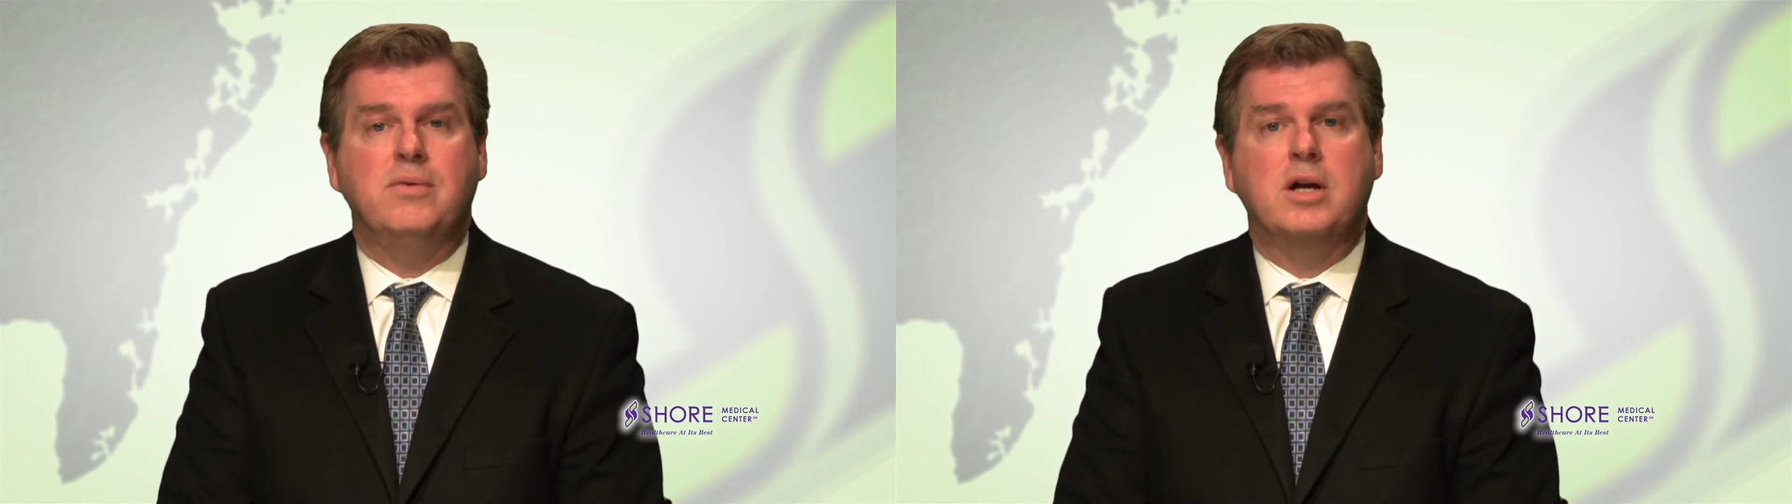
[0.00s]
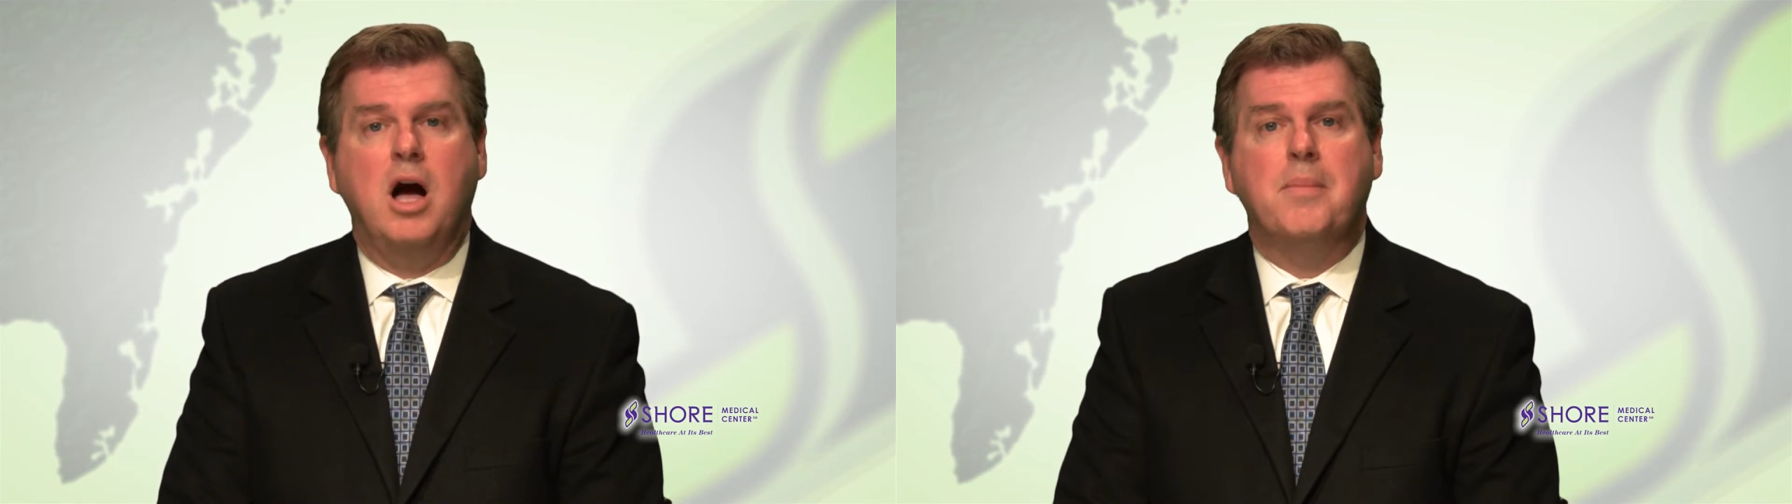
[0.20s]

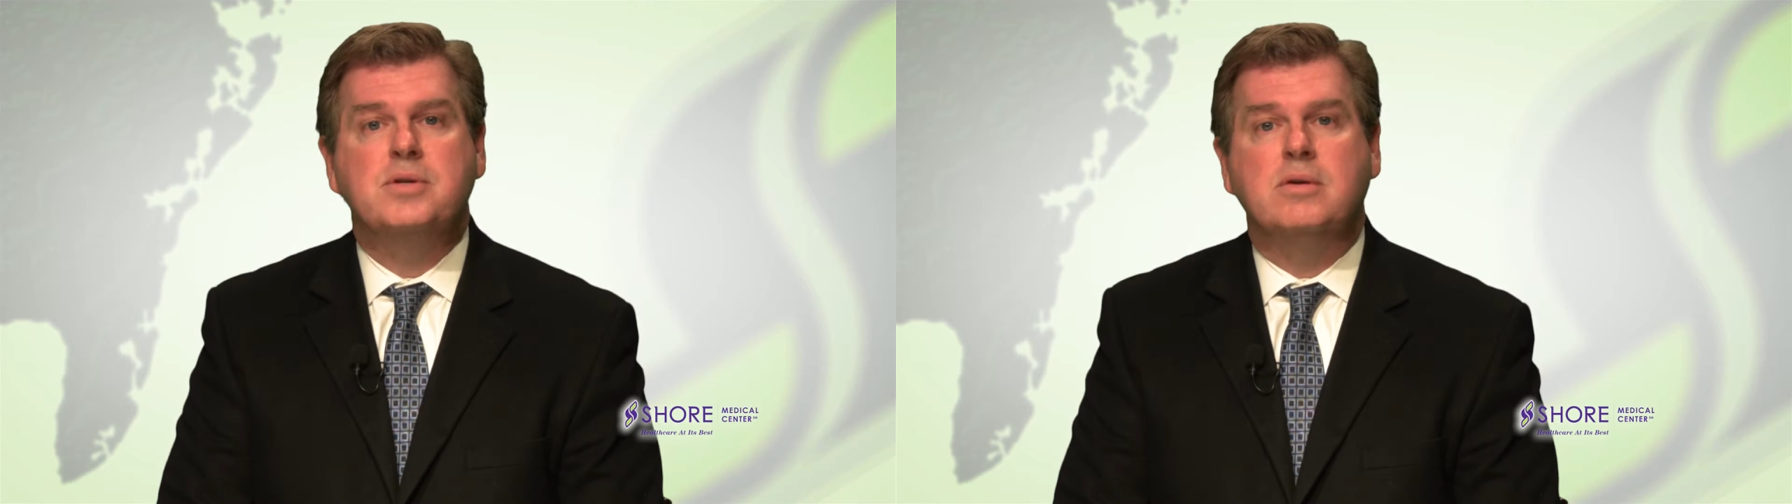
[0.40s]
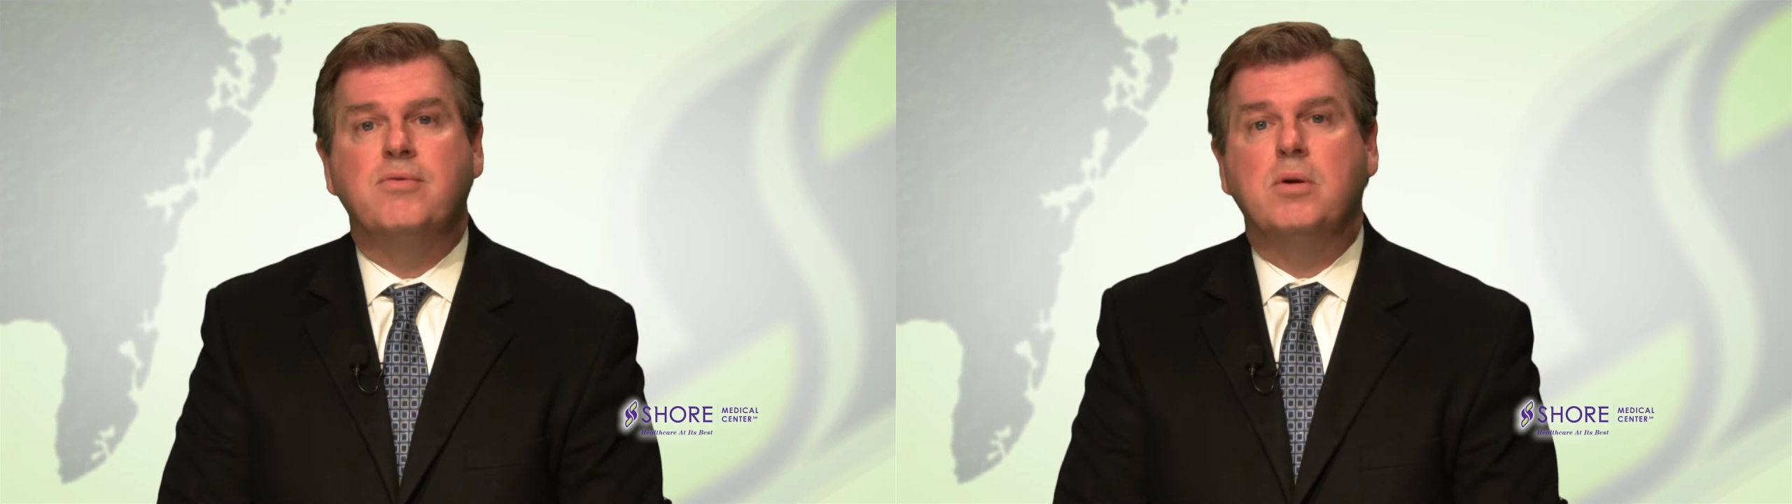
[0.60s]
have
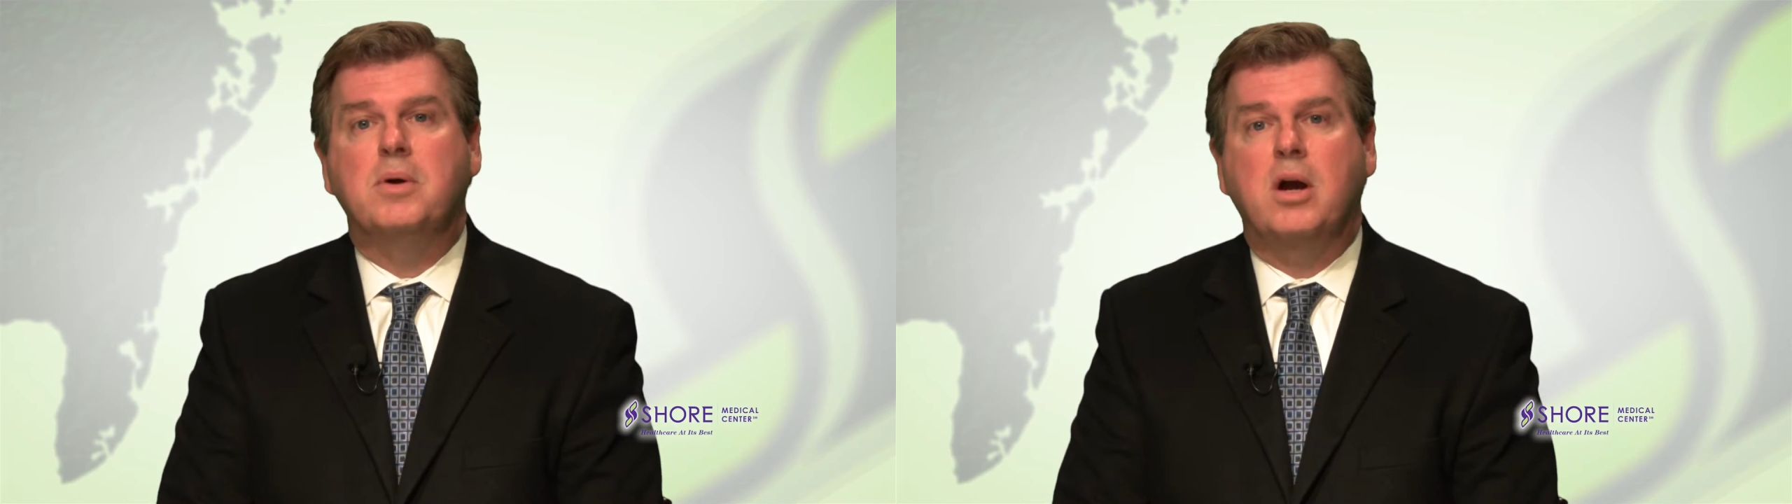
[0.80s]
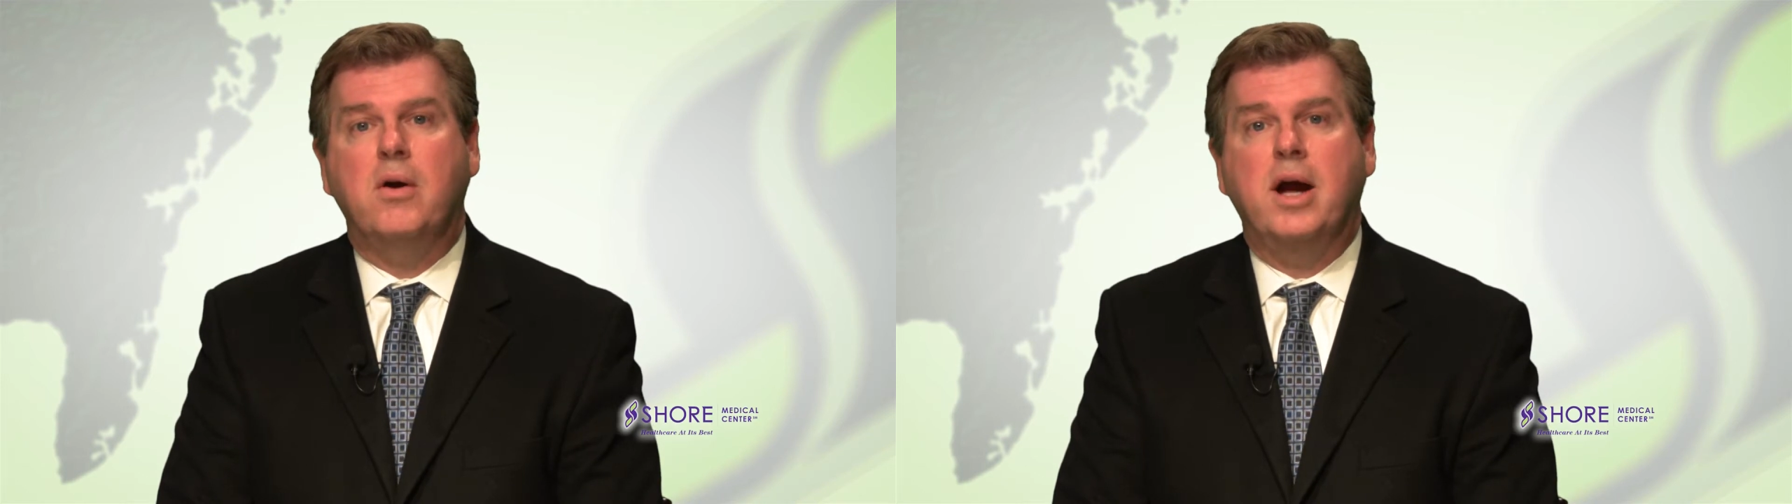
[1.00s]
accomplished the
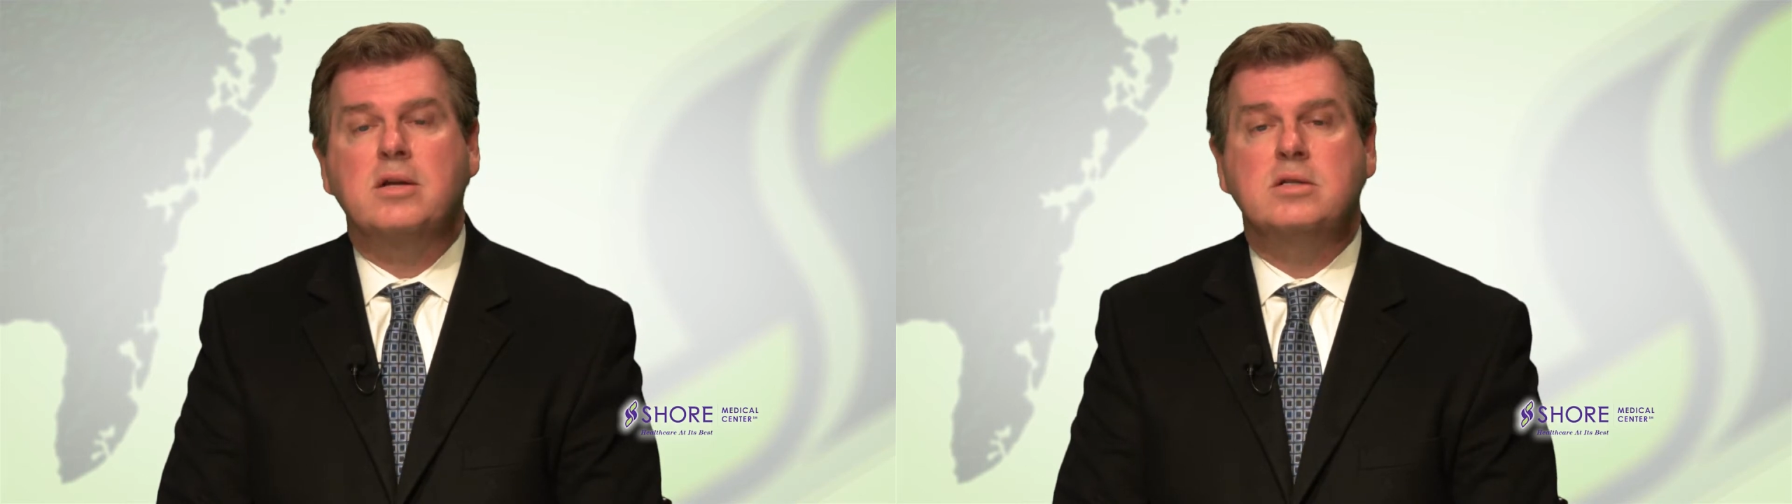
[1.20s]
Affordable Care Act,